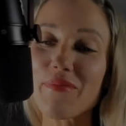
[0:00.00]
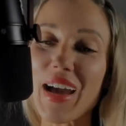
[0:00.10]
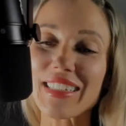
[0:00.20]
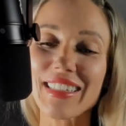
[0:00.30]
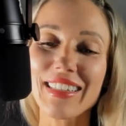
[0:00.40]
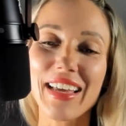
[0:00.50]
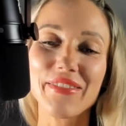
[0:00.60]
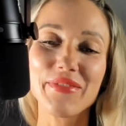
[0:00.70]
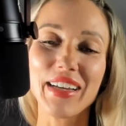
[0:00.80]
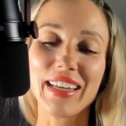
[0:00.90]
back to the
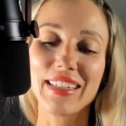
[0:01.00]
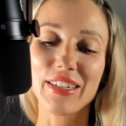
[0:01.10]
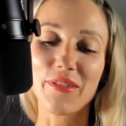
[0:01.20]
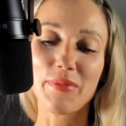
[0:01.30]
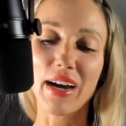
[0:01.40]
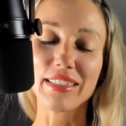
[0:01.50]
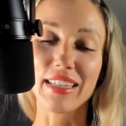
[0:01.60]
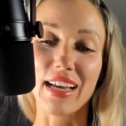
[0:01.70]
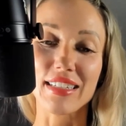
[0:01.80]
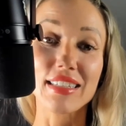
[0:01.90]
Laughing My Age Off
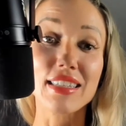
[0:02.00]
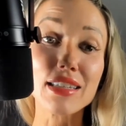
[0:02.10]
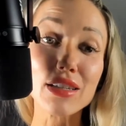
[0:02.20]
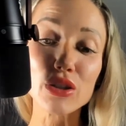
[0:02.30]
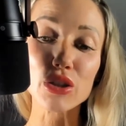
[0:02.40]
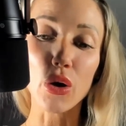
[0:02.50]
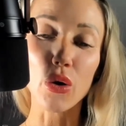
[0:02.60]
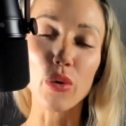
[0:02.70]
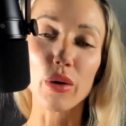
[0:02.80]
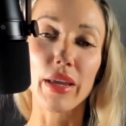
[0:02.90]
podcast. This is a show
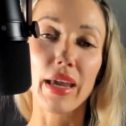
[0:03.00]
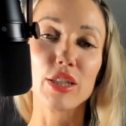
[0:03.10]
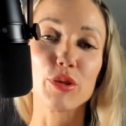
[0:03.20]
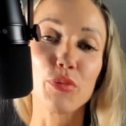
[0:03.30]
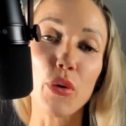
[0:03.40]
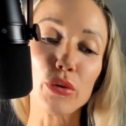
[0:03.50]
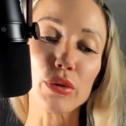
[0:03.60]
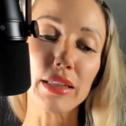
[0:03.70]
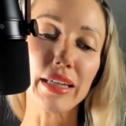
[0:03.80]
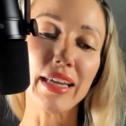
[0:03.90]
where we age
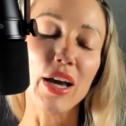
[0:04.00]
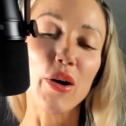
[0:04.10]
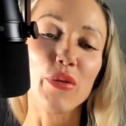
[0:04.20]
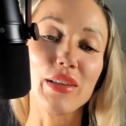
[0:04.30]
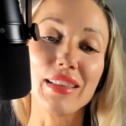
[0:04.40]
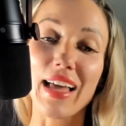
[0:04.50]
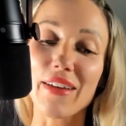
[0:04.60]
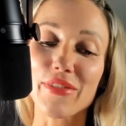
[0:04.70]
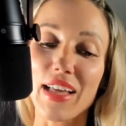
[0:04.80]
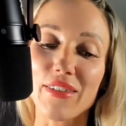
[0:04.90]
boldly, we
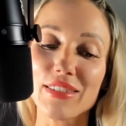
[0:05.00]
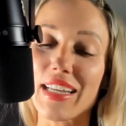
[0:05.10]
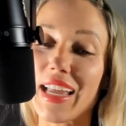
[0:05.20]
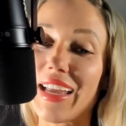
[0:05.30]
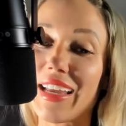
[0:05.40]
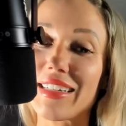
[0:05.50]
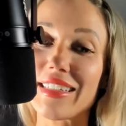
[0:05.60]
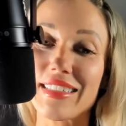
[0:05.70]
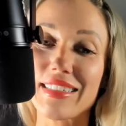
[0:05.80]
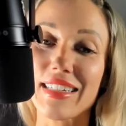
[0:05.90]
laugh loudly, and
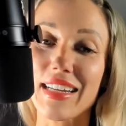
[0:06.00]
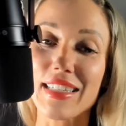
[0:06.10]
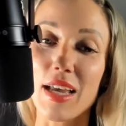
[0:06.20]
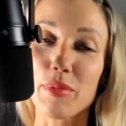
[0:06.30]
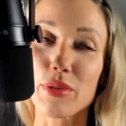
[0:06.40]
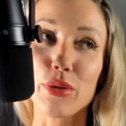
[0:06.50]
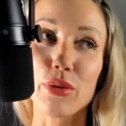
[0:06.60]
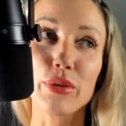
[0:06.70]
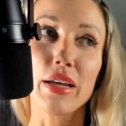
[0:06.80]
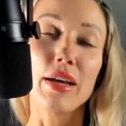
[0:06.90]
in today's
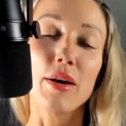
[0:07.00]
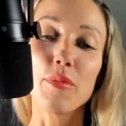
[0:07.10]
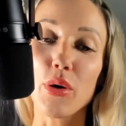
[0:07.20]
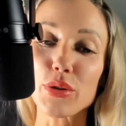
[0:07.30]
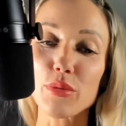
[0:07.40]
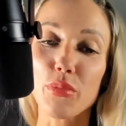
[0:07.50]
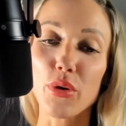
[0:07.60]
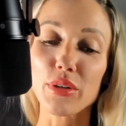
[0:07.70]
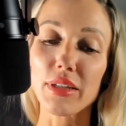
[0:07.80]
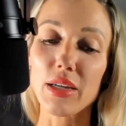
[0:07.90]
episode, most
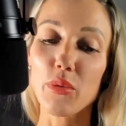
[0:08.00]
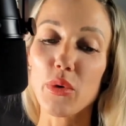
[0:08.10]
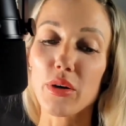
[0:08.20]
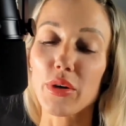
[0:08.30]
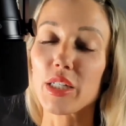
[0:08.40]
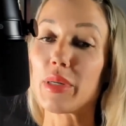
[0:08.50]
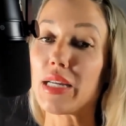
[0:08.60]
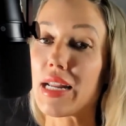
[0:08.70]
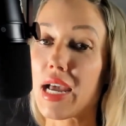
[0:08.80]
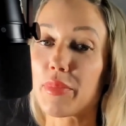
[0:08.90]
importantly, we're going to
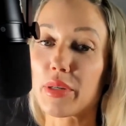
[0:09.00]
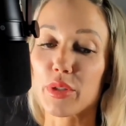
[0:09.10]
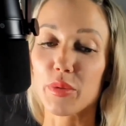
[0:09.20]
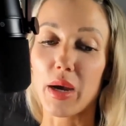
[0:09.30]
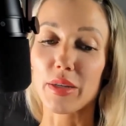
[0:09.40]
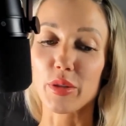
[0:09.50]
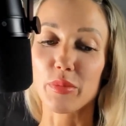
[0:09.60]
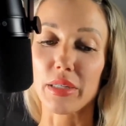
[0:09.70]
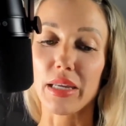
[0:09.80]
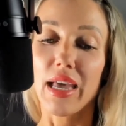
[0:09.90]
be napping
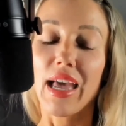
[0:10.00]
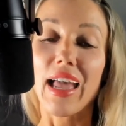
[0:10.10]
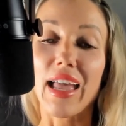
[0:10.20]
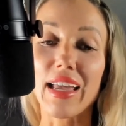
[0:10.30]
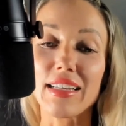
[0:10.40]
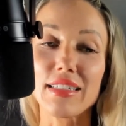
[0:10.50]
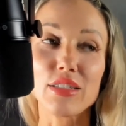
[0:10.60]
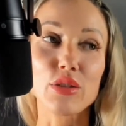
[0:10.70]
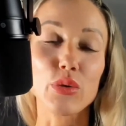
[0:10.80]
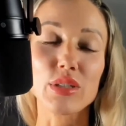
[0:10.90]
responsibly. And
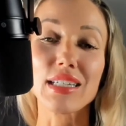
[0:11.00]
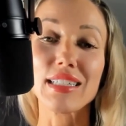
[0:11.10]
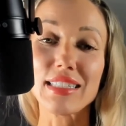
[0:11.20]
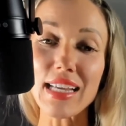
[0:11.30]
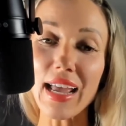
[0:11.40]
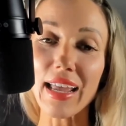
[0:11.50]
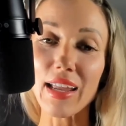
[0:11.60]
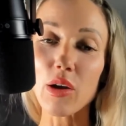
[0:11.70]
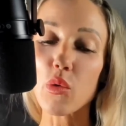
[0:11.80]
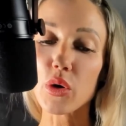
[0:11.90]
so
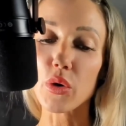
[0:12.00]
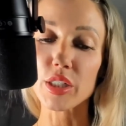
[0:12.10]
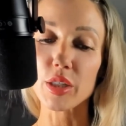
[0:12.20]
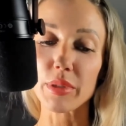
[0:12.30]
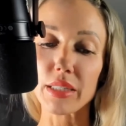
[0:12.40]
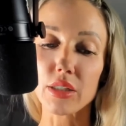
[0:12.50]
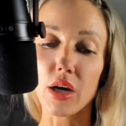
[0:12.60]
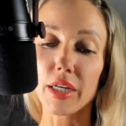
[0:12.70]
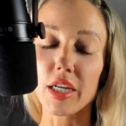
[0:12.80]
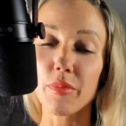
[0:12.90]
today, we're going to be
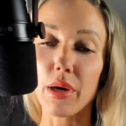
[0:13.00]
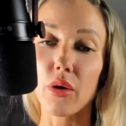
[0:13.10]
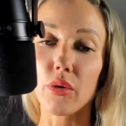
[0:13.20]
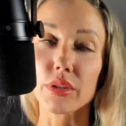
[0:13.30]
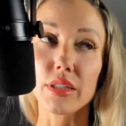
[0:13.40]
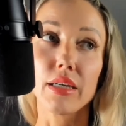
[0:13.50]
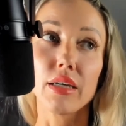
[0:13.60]
talking about